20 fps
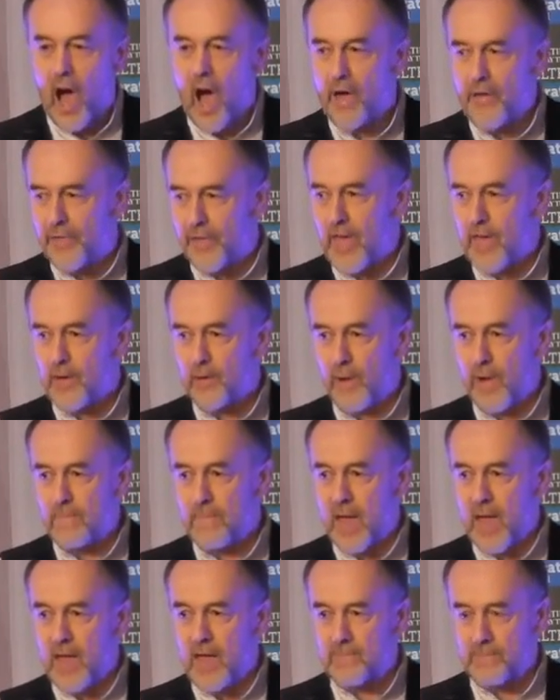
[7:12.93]
I think we
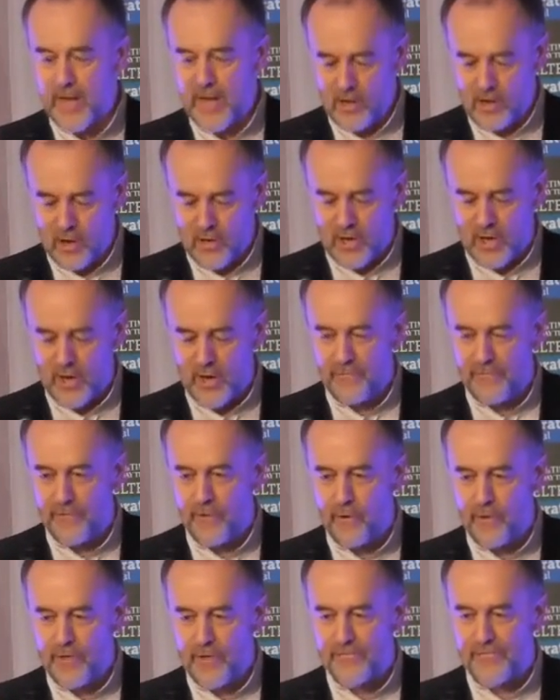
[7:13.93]
may be looking
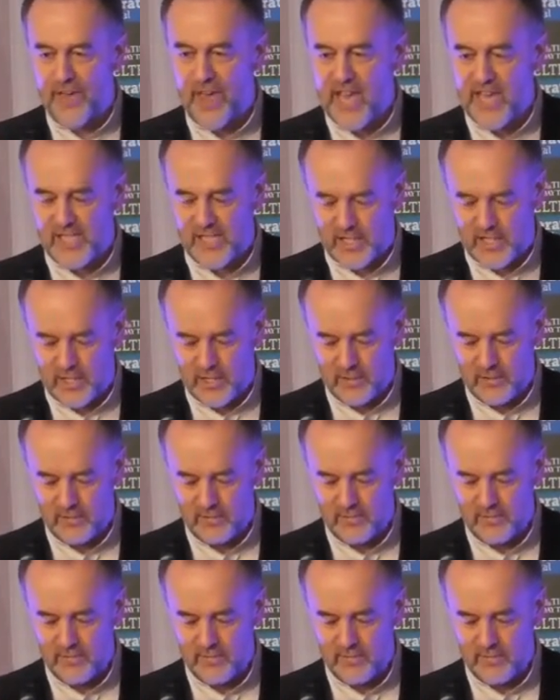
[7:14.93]
for the vest.